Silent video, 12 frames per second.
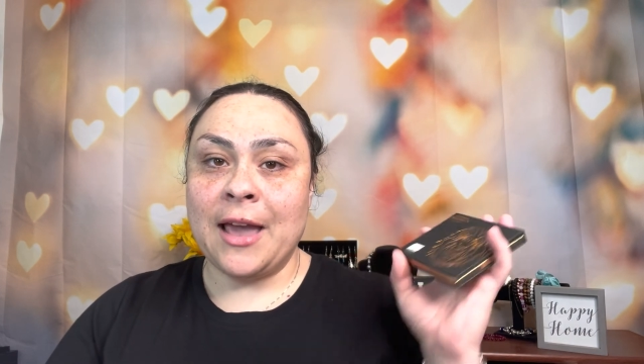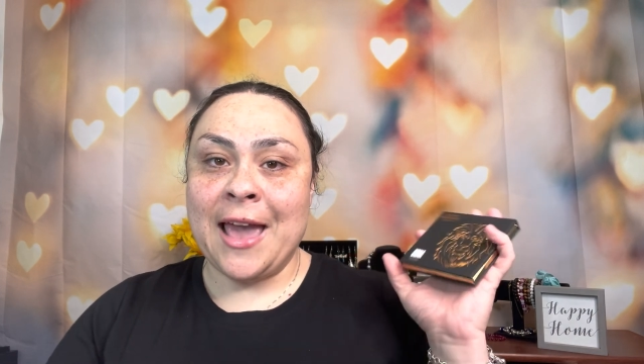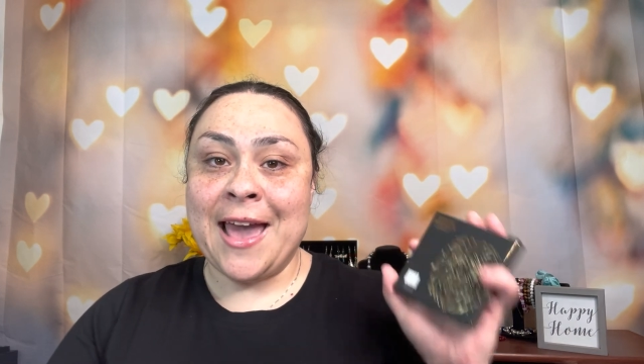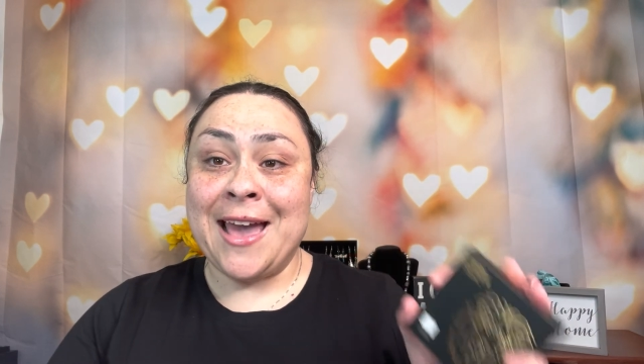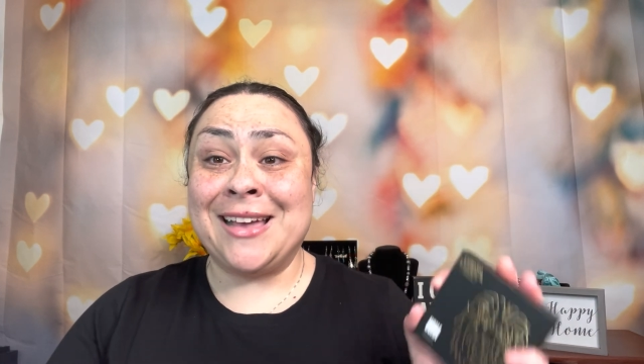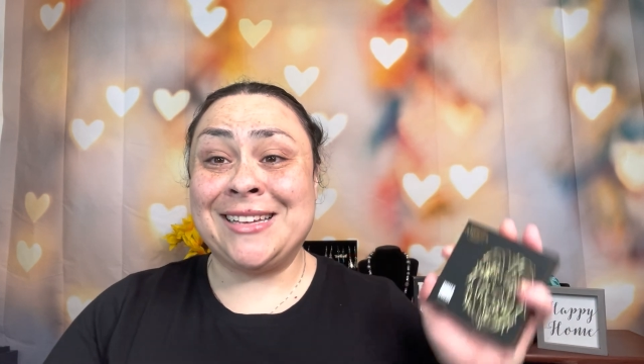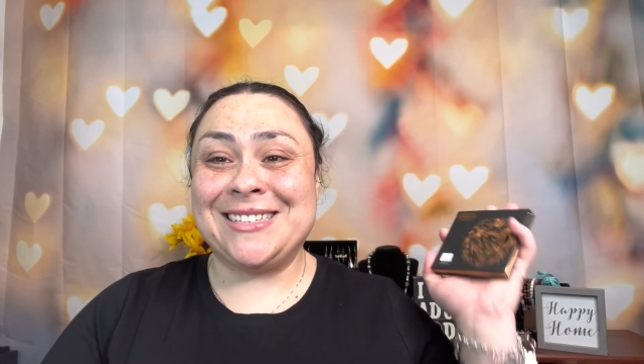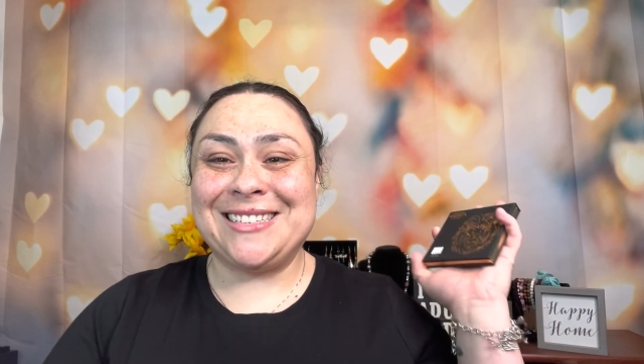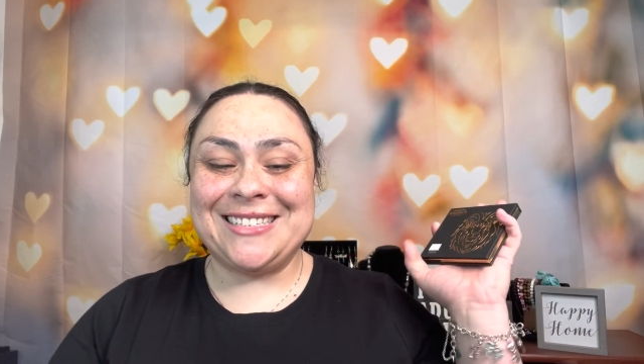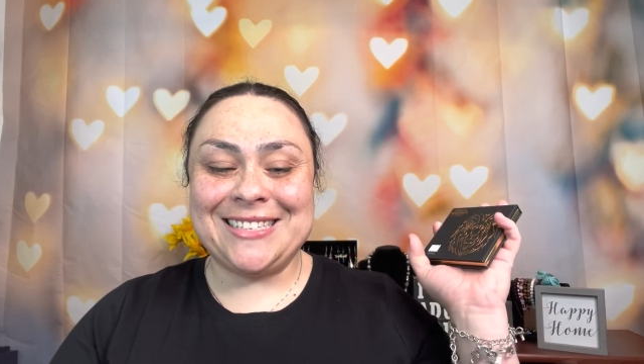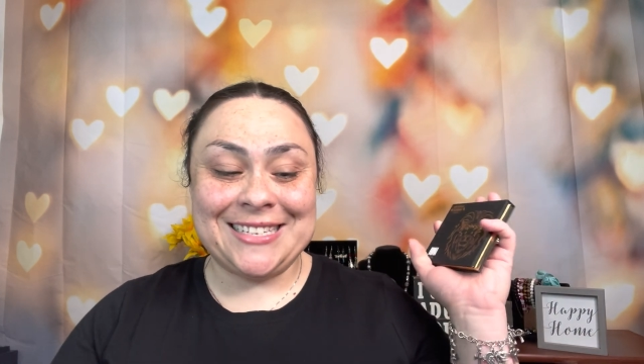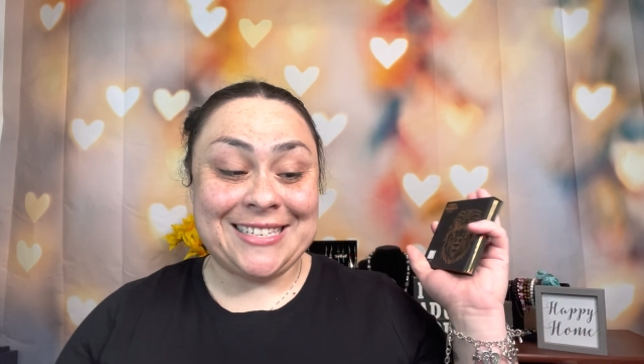
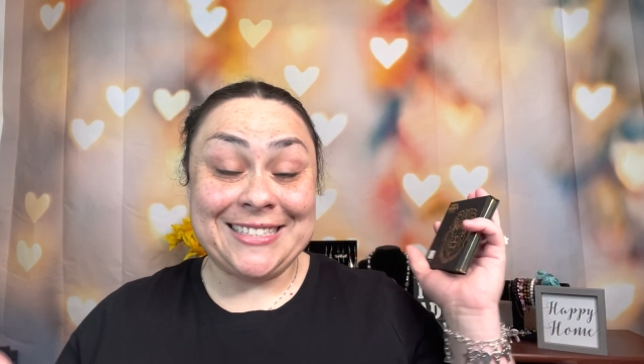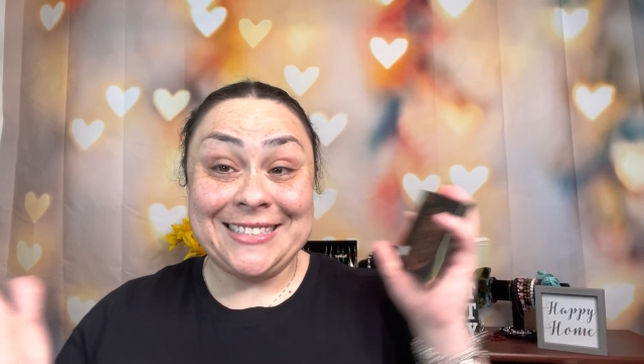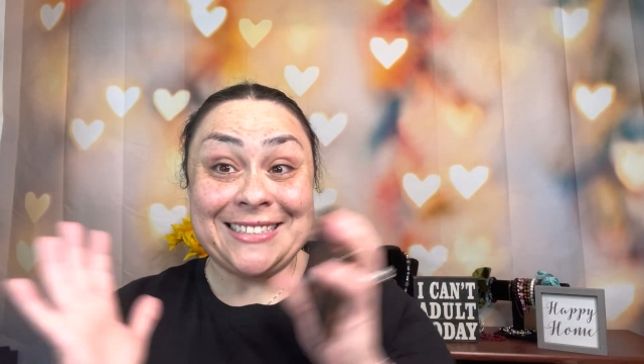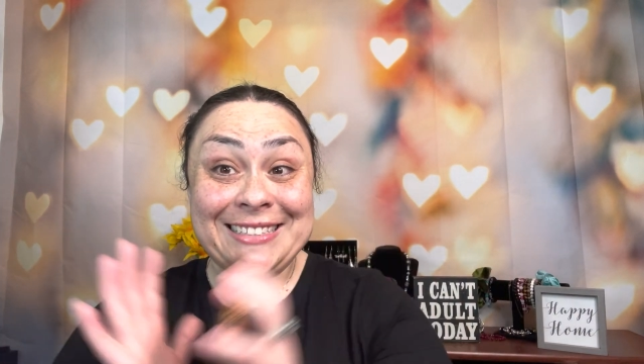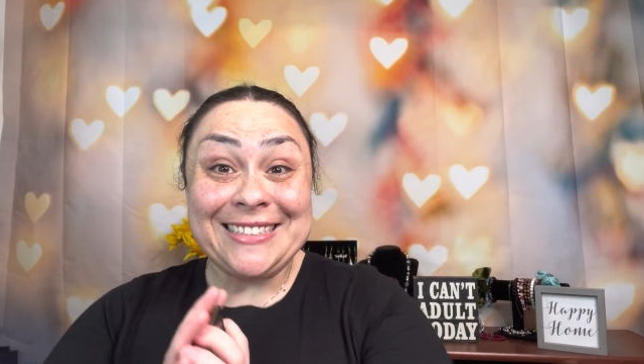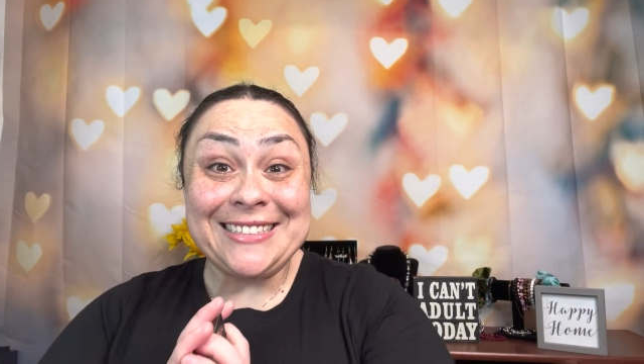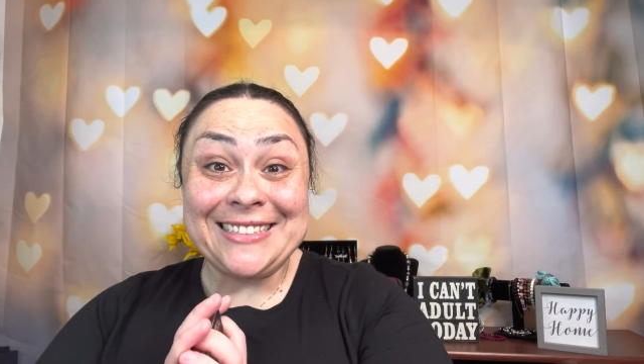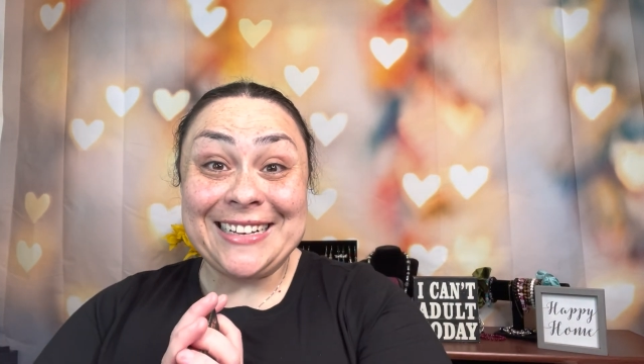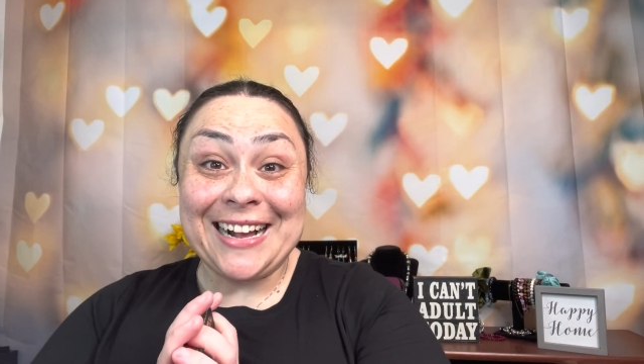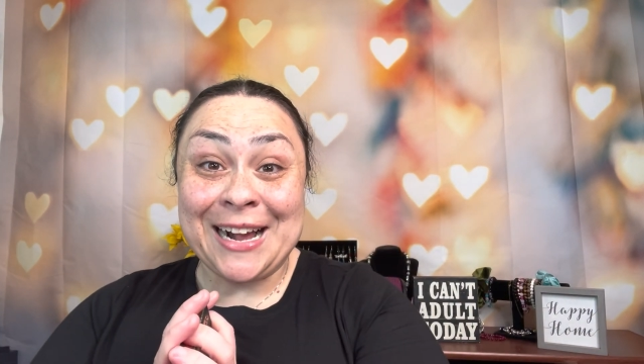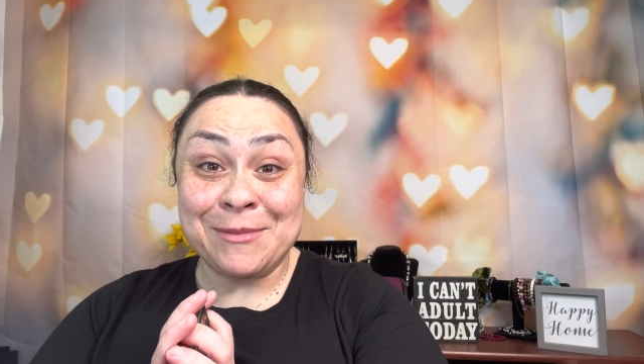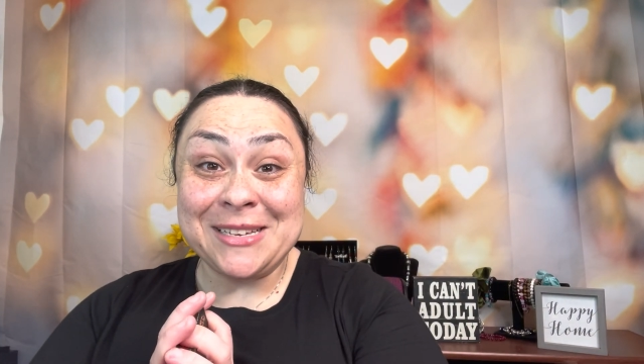and
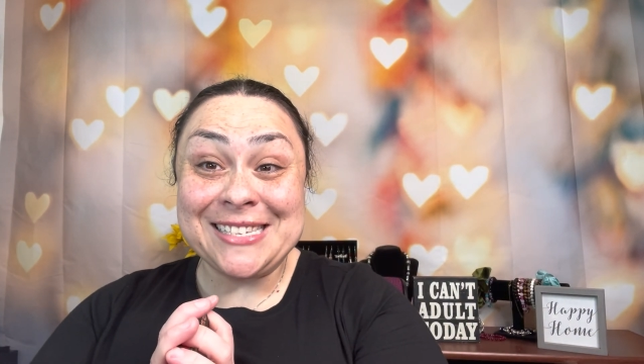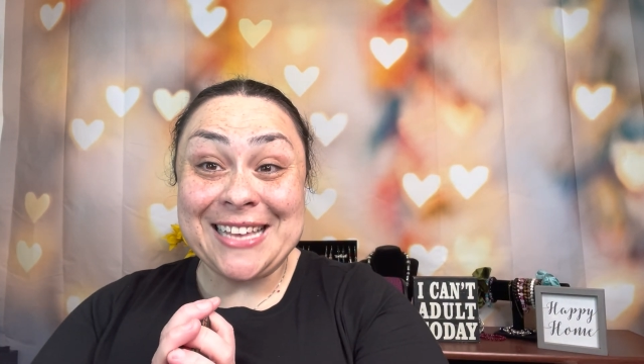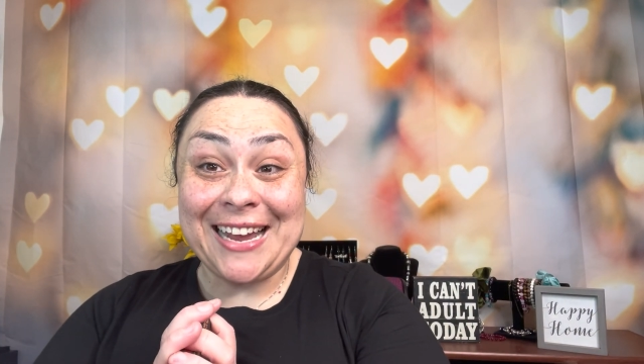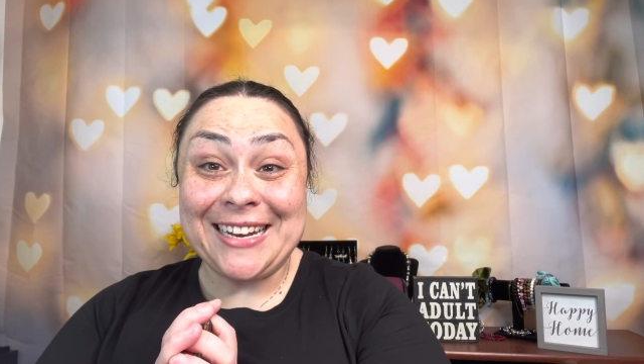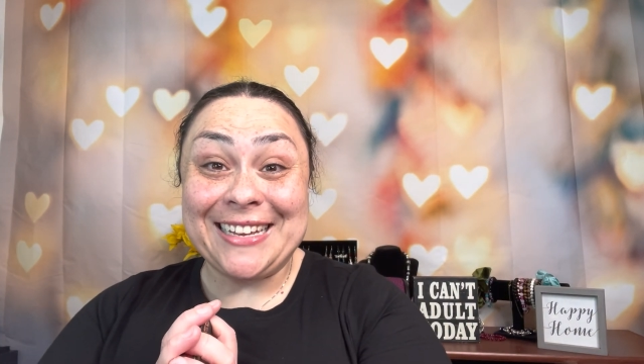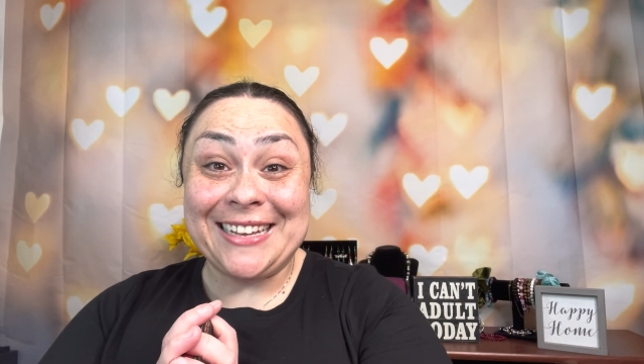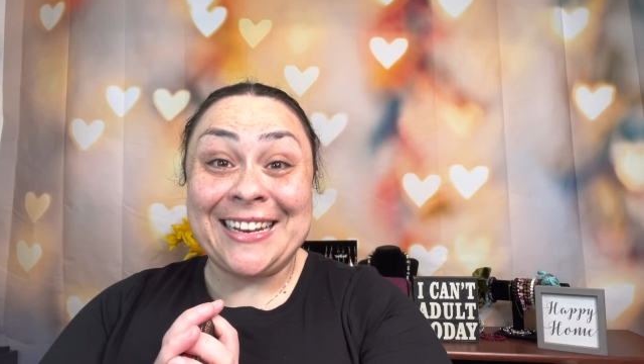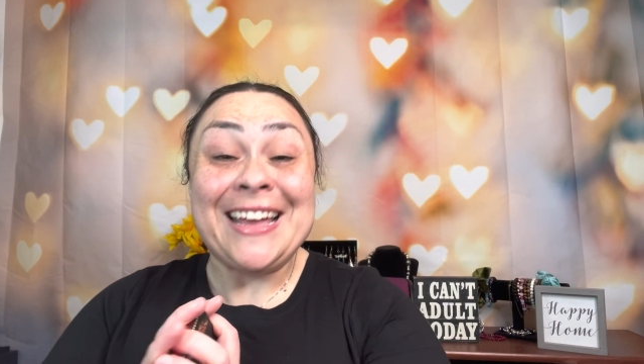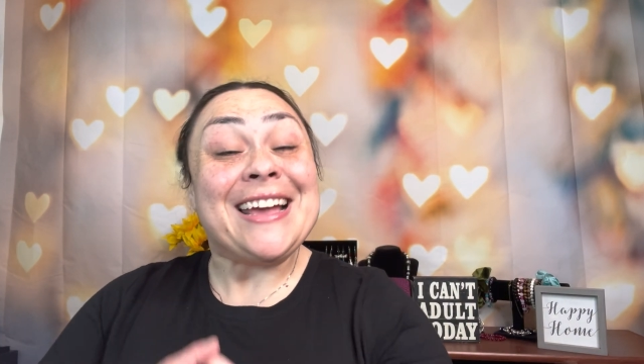I'm excited.